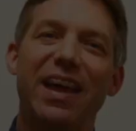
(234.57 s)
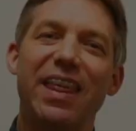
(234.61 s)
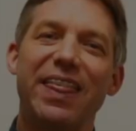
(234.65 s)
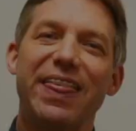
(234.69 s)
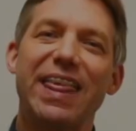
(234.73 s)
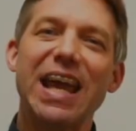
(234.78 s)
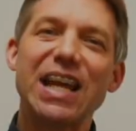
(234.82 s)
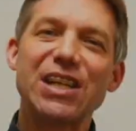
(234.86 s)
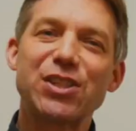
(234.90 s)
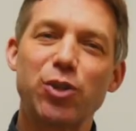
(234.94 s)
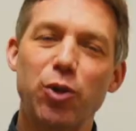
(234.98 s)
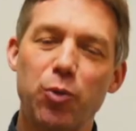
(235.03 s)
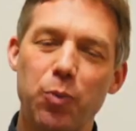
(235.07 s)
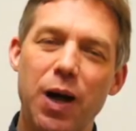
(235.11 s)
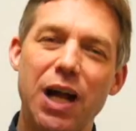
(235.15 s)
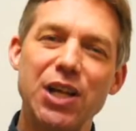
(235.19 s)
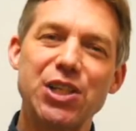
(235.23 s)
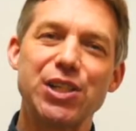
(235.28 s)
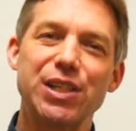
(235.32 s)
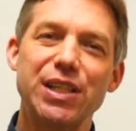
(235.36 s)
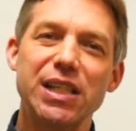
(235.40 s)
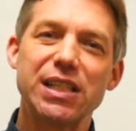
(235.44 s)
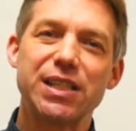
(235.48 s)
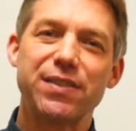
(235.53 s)
Thanks for
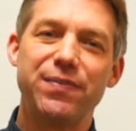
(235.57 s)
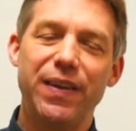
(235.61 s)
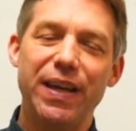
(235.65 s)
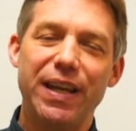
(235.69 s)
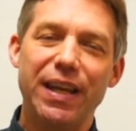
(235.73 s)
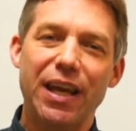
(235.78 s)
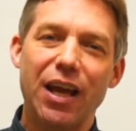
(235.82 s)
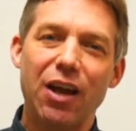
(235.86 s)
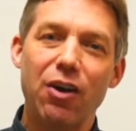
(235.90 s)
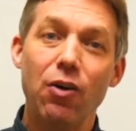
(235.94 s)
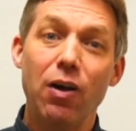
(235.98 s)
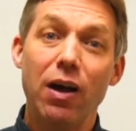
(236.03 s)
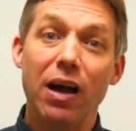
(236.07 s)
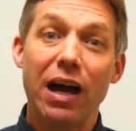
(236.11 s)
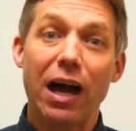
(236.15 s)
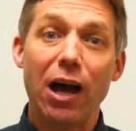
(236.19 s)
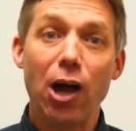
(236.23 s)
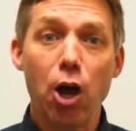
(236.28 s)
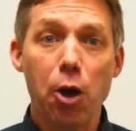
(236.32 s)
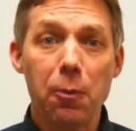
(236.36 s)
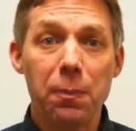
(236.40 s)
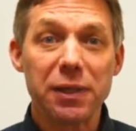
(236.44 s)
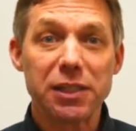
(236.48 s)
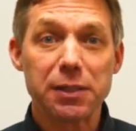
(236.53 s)
watching this video.
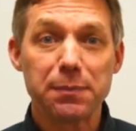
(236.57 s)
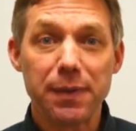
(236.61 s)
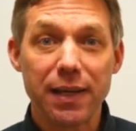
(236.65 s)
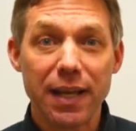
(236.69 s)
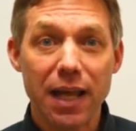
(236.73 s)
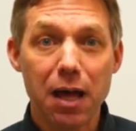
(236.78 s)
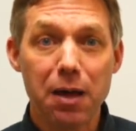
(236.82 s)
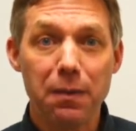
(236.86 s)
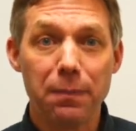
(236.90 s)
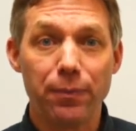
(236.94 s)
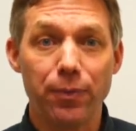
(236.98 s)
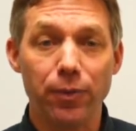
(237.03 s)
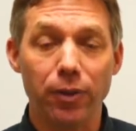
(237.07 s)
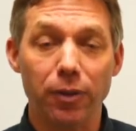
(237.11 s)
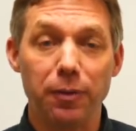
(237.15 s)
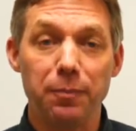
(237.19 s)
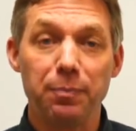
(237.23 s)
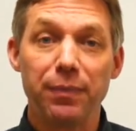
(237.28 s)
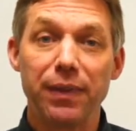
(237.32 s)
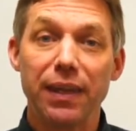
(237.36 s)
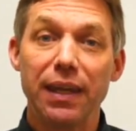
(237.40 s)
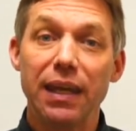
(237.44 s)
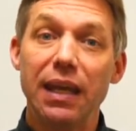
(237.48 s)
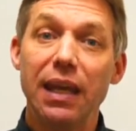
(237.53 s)
I hope it's been helpful.
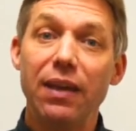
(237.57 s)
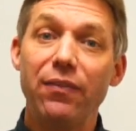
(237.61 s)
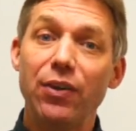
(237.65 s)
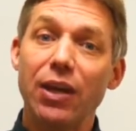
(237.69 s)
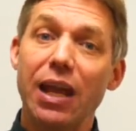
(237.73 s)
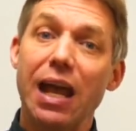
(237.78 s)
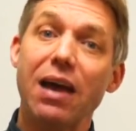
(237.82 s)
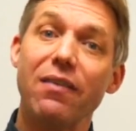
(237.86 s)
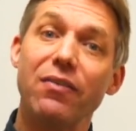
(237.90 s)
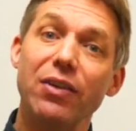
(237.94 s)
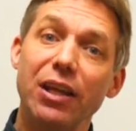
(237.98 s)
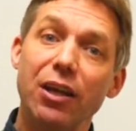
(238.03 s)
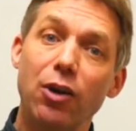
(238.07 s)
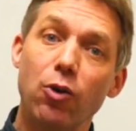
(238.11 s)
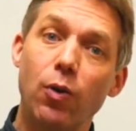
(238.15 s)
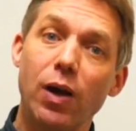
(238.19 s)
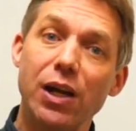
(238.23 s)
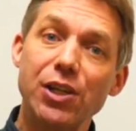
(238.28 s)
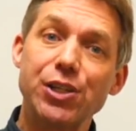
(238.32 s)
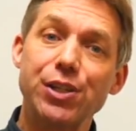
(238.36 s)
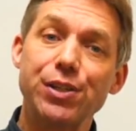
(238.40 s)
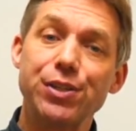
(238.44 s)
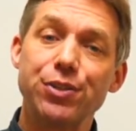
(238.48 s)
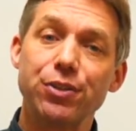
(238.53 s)
If you have any
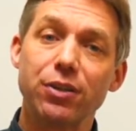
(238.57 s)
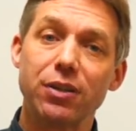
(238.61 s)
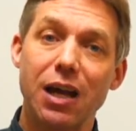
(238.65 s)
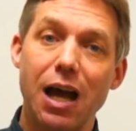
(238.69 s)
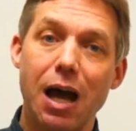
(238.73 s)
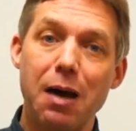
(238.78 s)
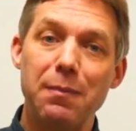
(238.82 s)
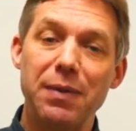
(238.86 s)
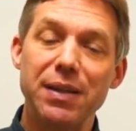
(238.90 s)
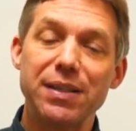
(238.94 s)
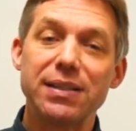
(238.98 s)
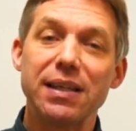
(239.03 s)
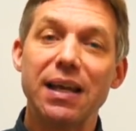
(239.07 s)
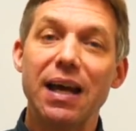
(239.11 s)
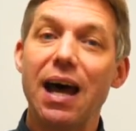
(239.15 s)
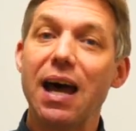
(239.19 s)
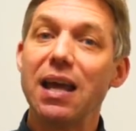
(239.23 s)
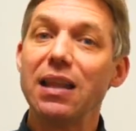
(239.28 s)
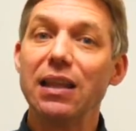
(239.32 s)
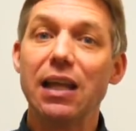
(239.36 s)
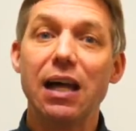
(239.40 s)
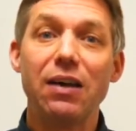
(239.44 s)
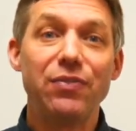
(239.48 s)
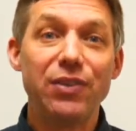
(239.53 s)
questions or comments,
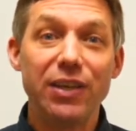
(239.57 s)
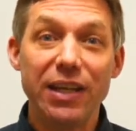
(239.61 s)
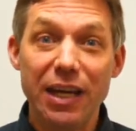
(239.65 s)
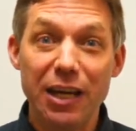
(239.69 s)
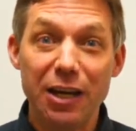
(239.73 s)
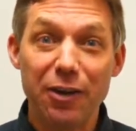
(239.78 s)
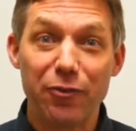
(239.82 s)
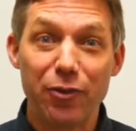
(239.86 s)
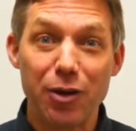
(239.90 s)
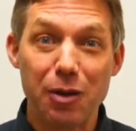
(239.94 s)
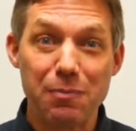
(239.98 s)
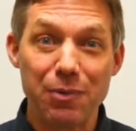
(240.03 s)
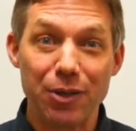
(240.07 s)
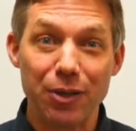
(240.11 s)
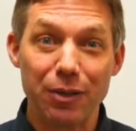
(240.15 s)
I'd love to hear from